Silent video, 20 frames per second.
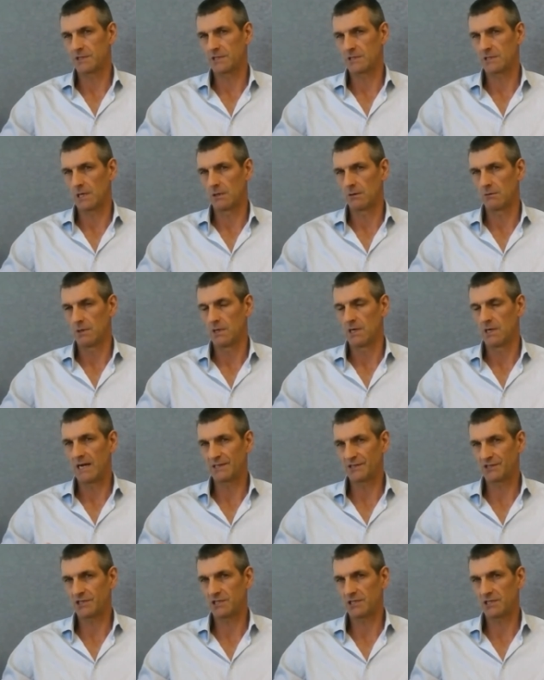So
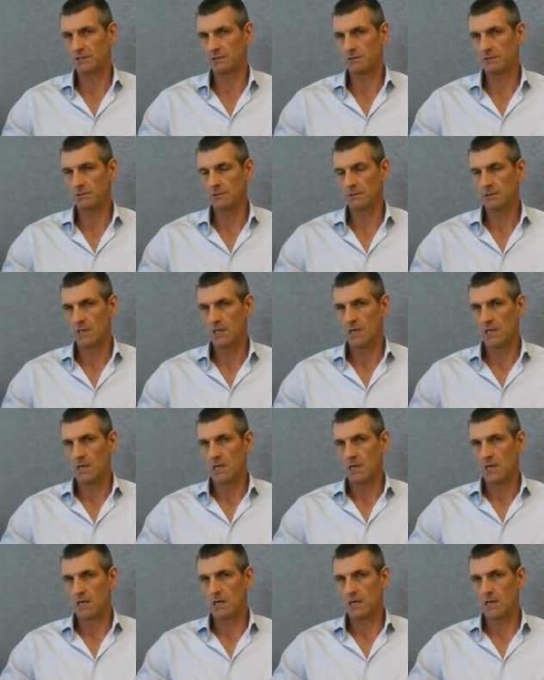uncertain,
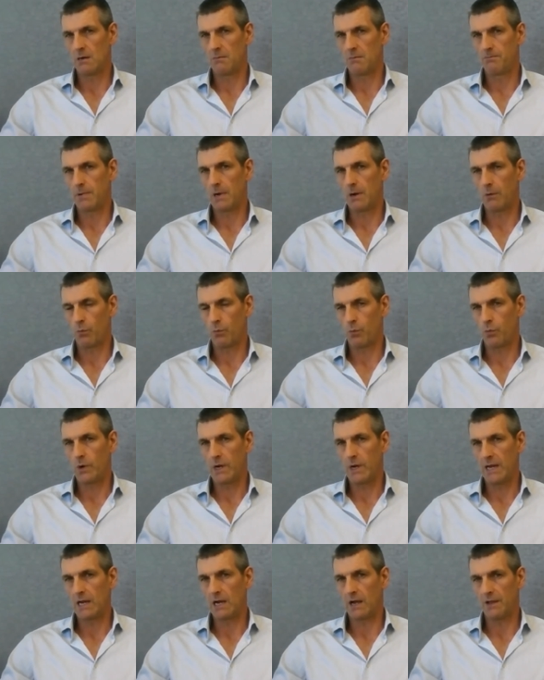but
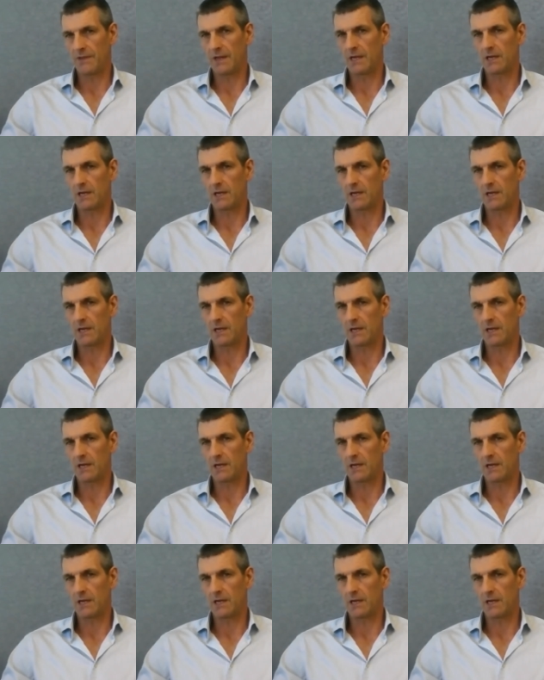we, I think, are